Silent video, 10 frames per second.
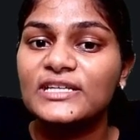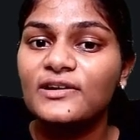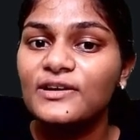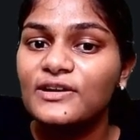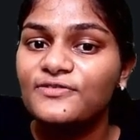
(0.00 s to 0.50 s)

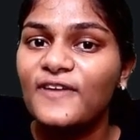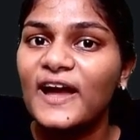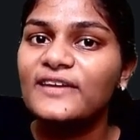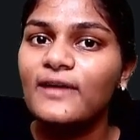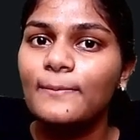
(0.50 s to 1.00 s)
5
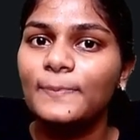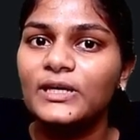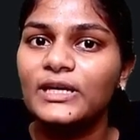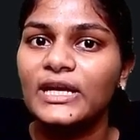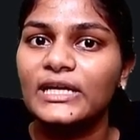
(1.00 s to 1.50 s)
ampere
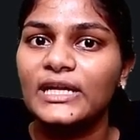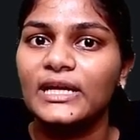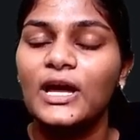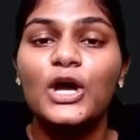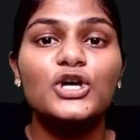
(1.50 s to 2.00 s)
rating.
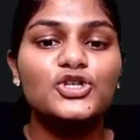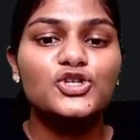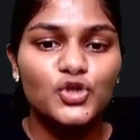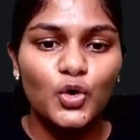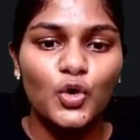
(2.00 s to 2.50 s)

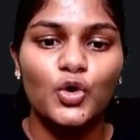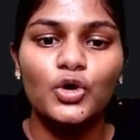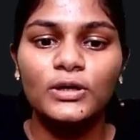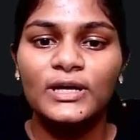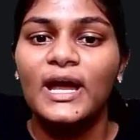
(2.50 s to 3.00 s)
So,
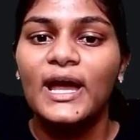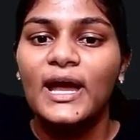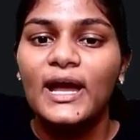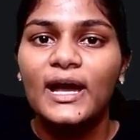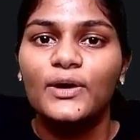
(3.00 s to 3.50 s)

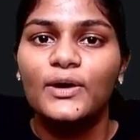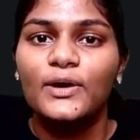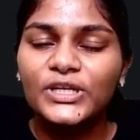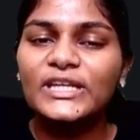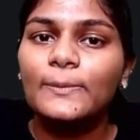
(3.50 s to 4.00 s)
would the
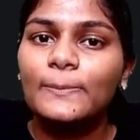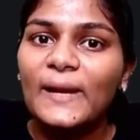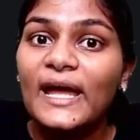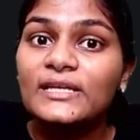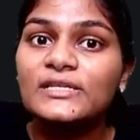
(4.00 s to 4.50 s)

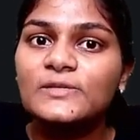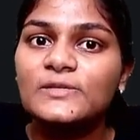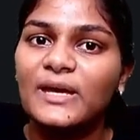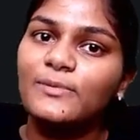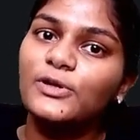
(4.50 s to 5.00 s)
appliance be able
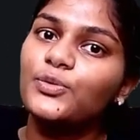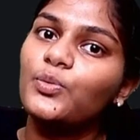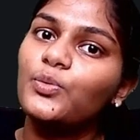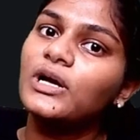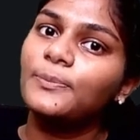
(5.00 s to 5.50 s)
to work
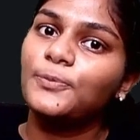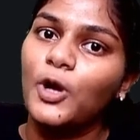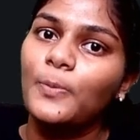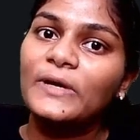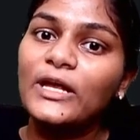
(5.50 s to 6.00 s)
properly,
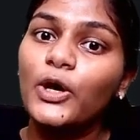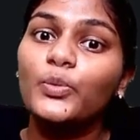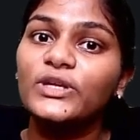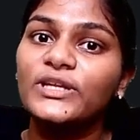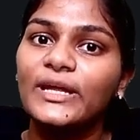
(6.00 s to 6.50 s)
or would there be
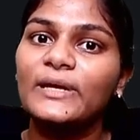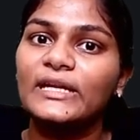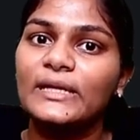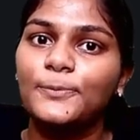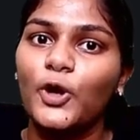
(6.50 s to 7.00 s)
any
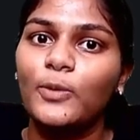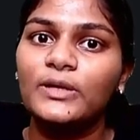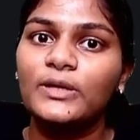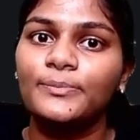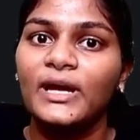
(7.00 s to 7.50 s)
problem?
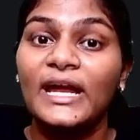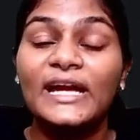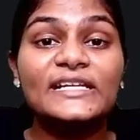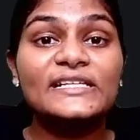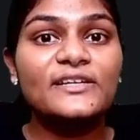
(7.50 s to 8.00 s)
It is a
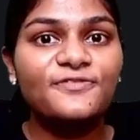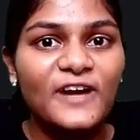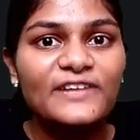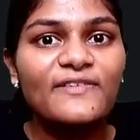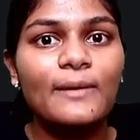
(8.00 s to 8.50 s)
5
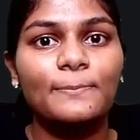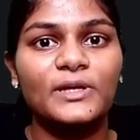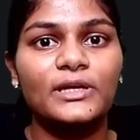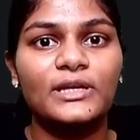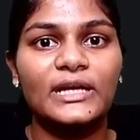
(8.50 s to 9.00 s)
ampere
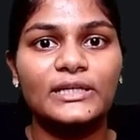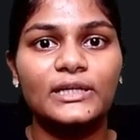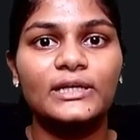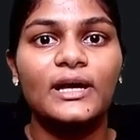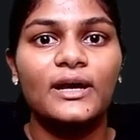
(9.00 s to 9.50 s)
rated
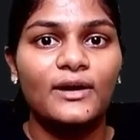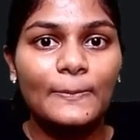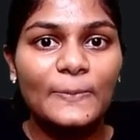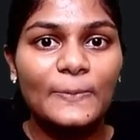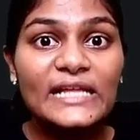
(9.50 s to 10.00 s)
appliance
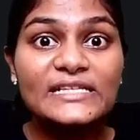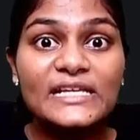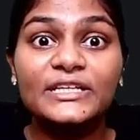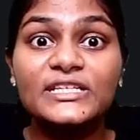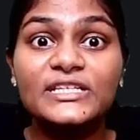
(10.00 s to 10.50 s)
and it is
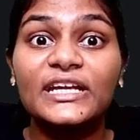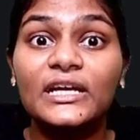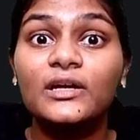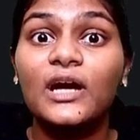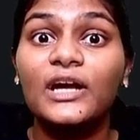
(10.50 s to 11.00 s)
getting a
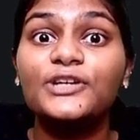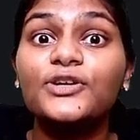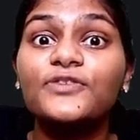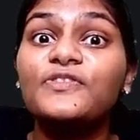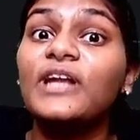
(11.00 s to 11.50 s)
current of
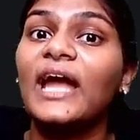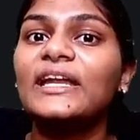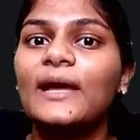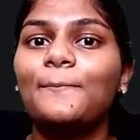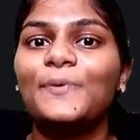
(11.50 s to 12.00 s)
9
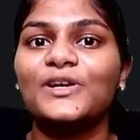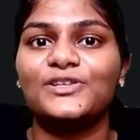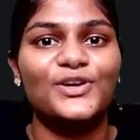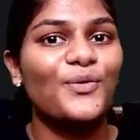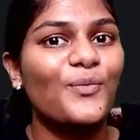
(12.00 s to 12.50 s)
amperes.
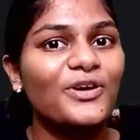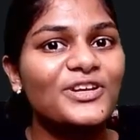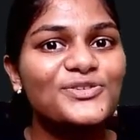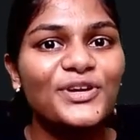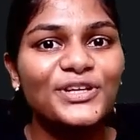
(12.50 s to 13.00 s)
What is going to
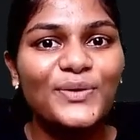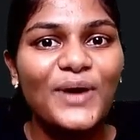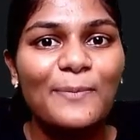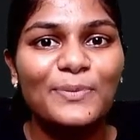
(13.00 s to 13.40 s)
happen?